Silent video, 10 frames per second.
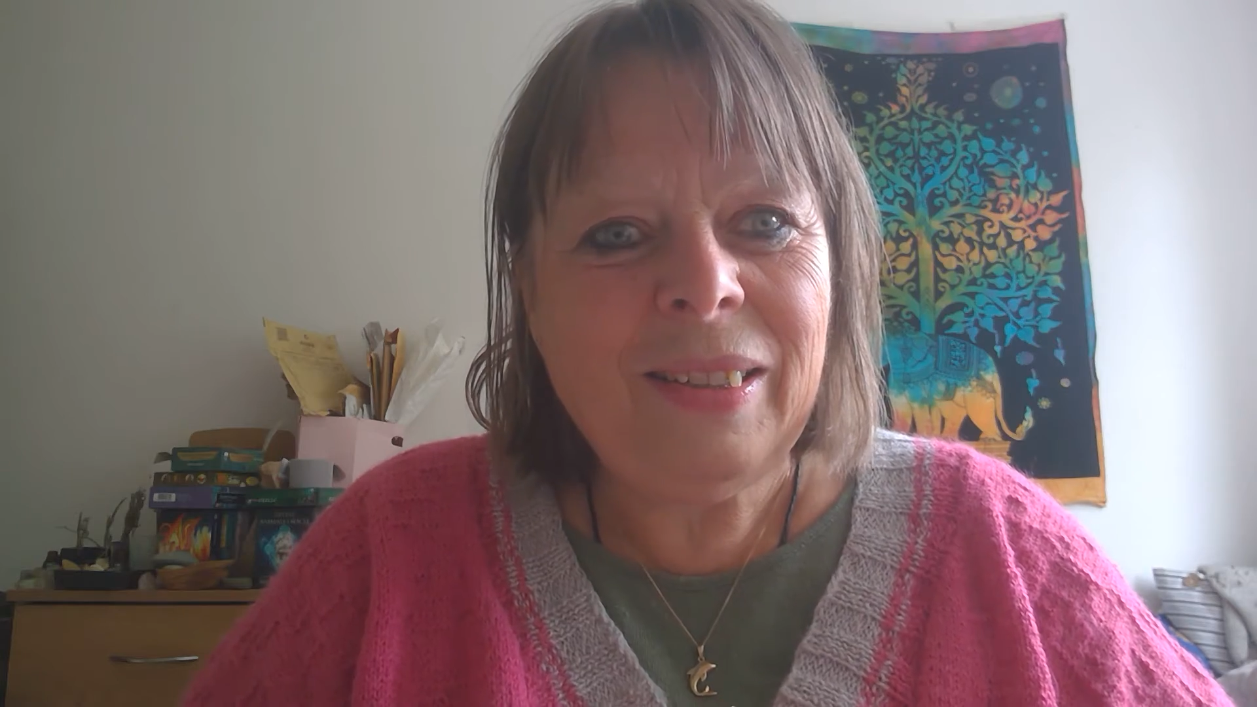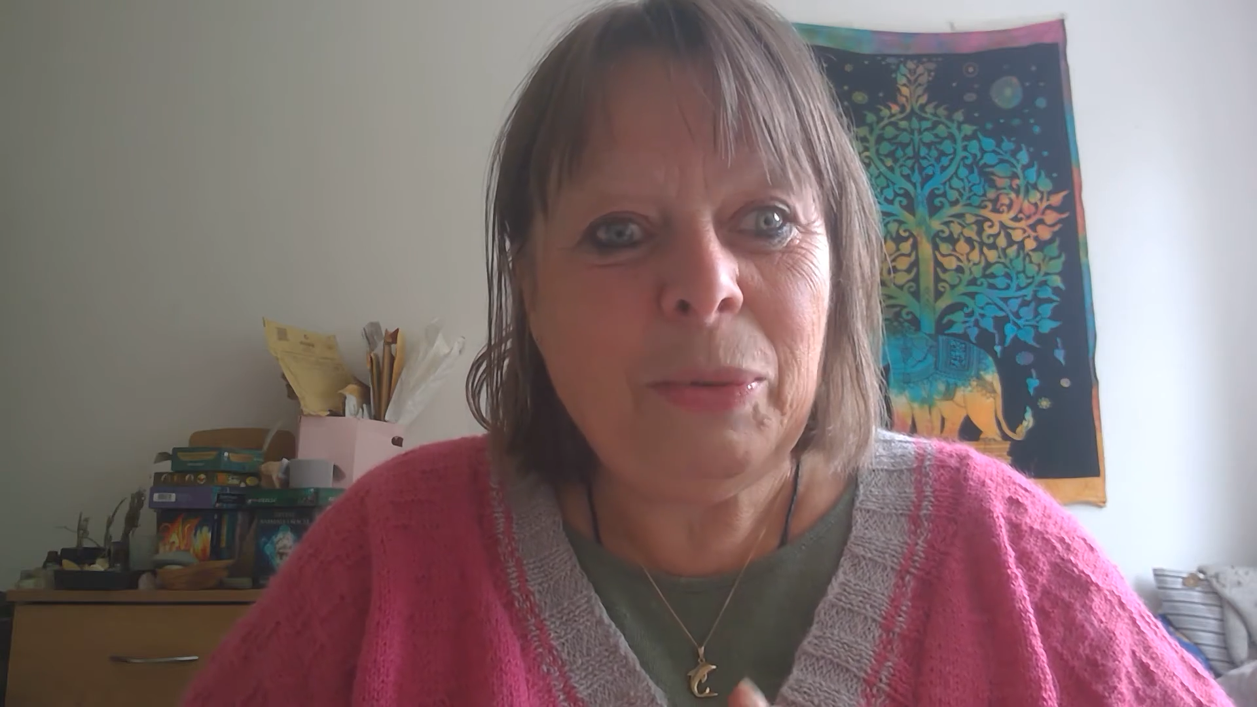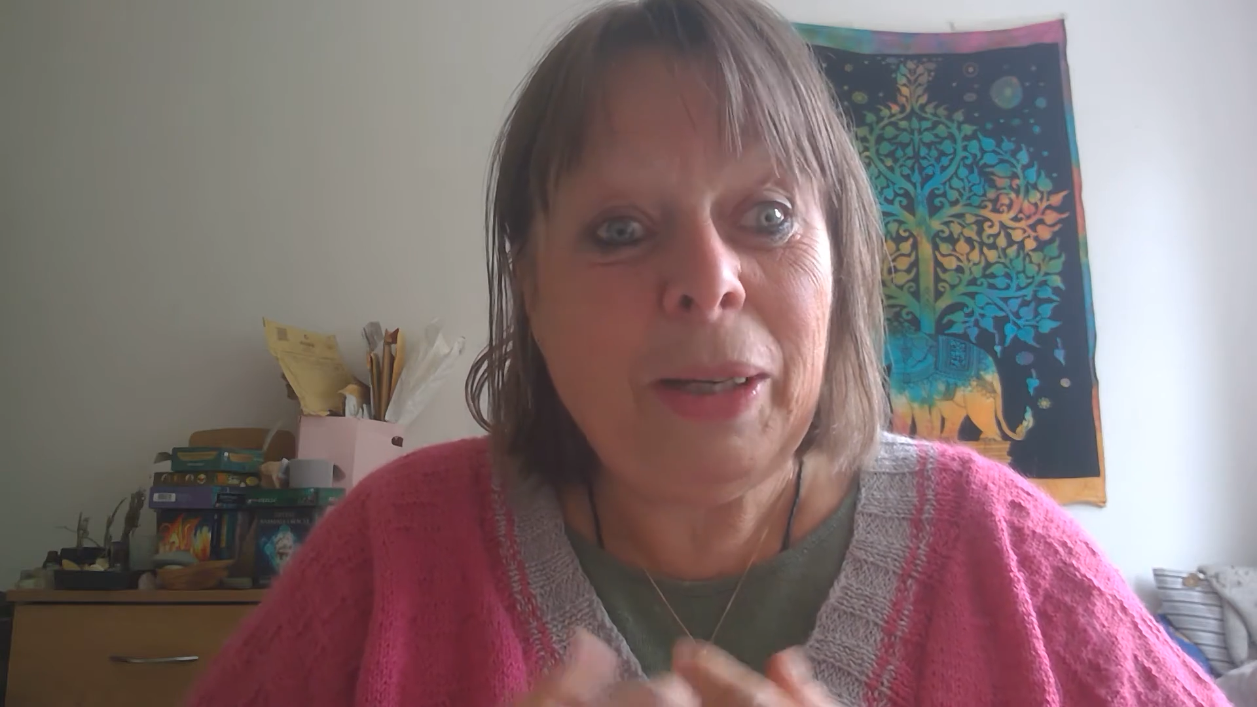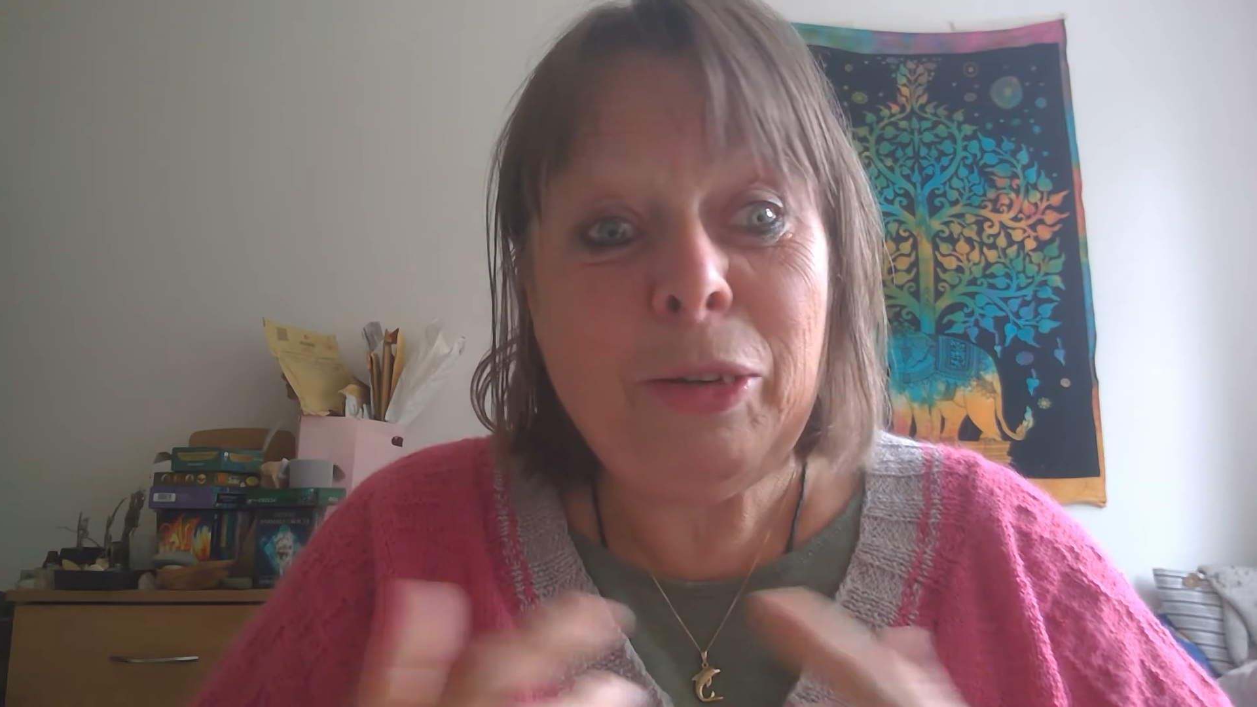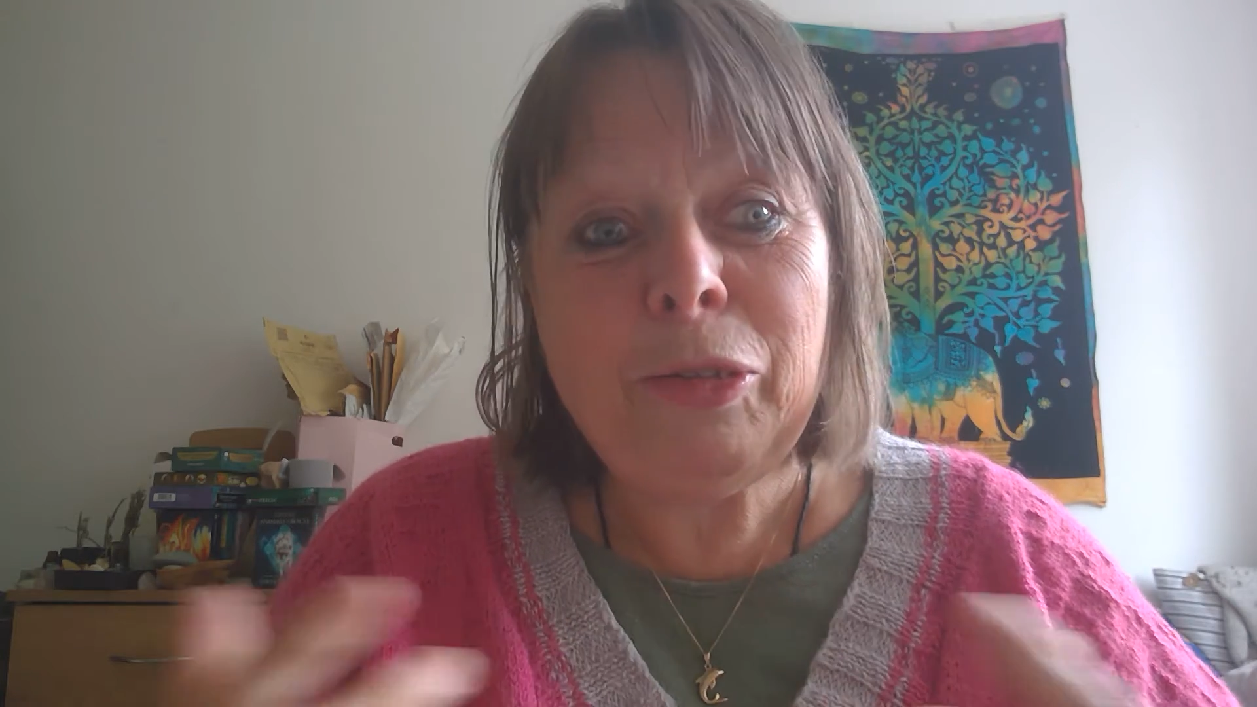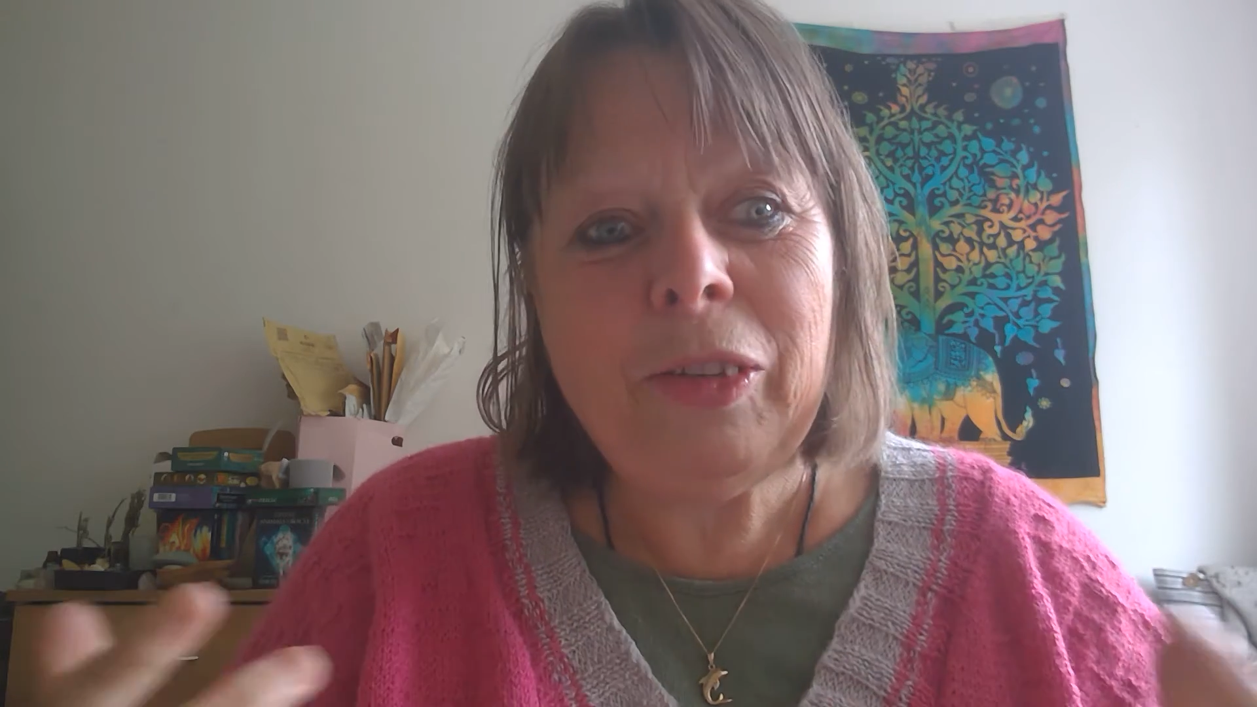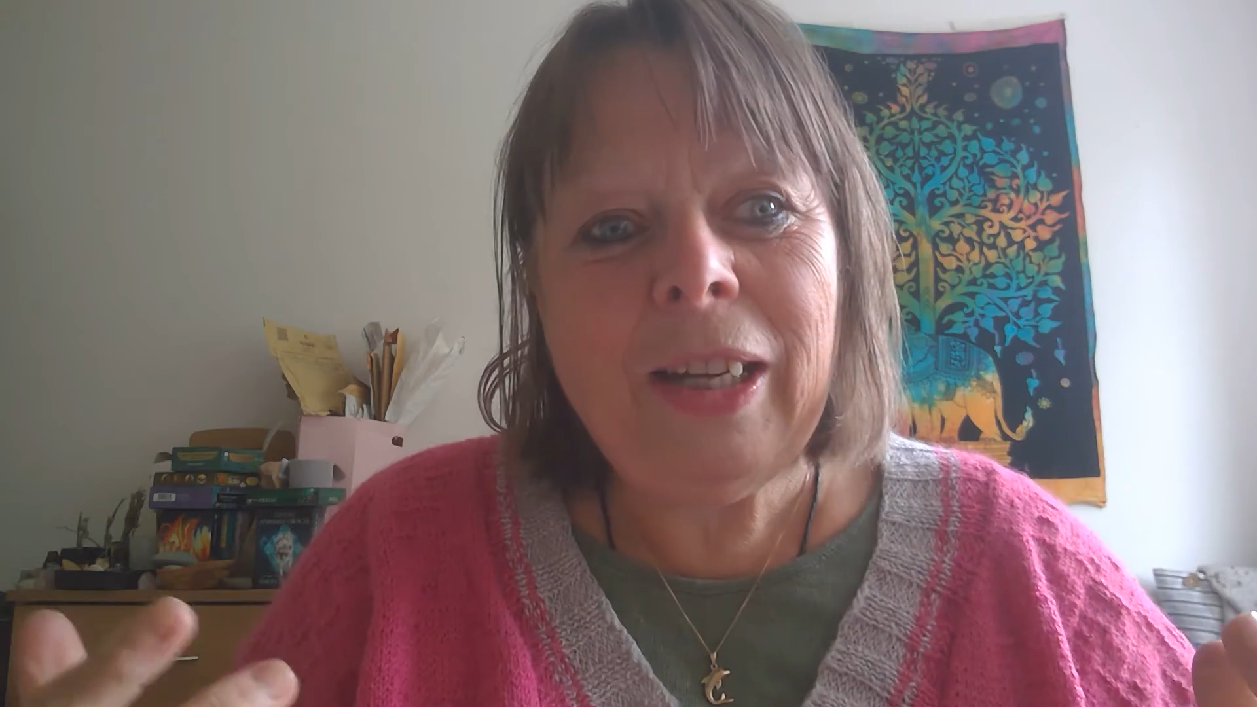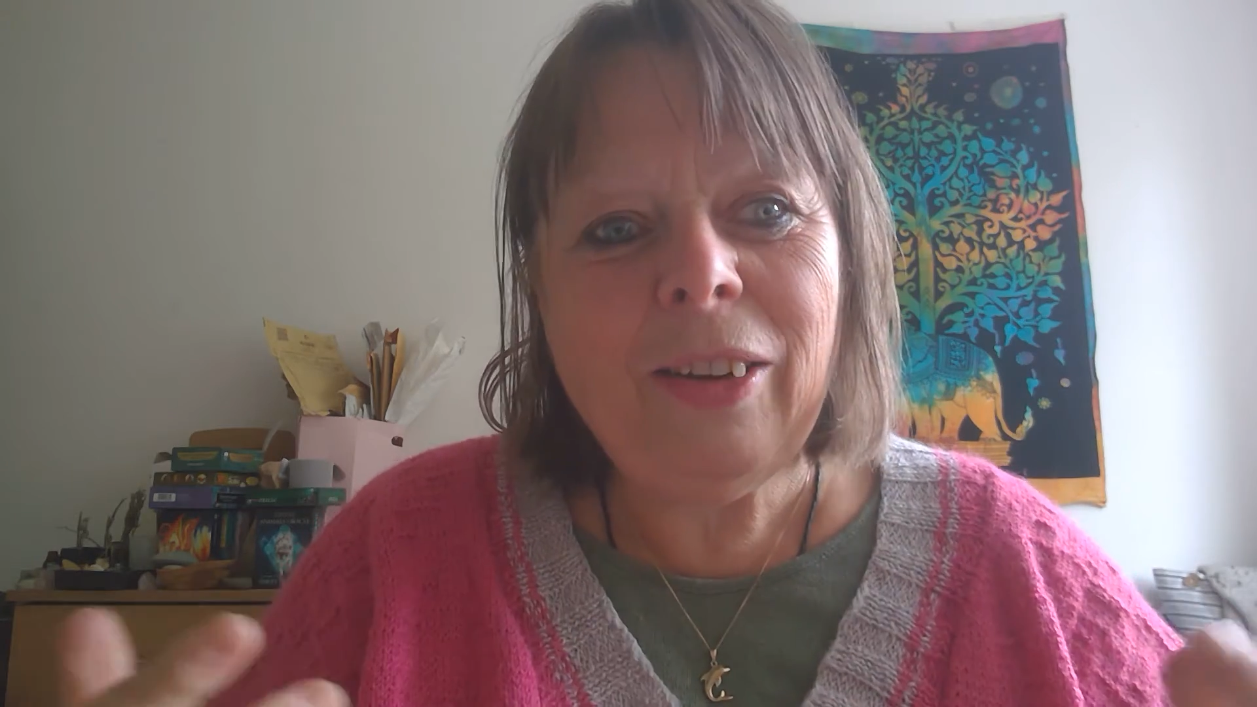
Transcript: where you feel